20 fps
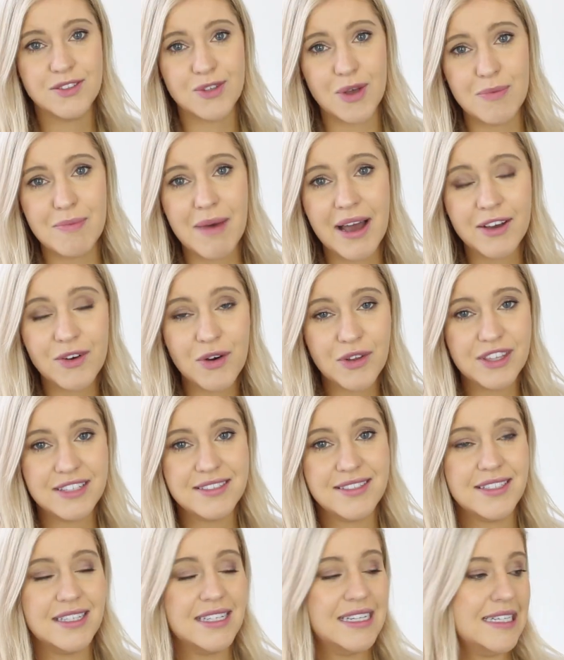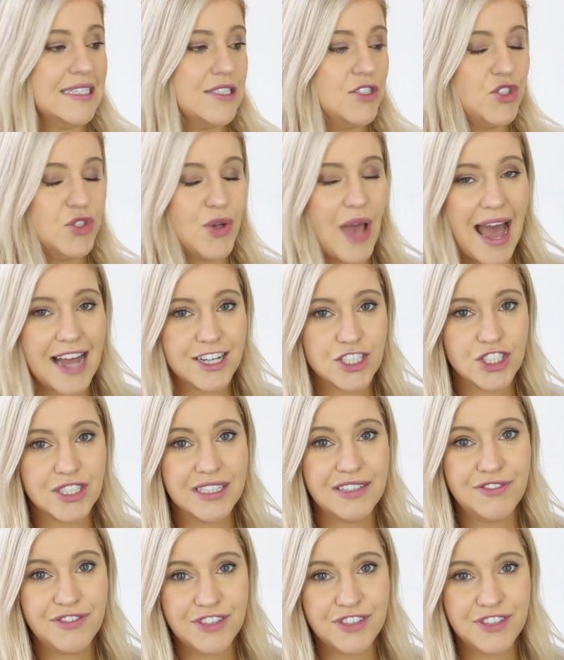So my goal this year is to actually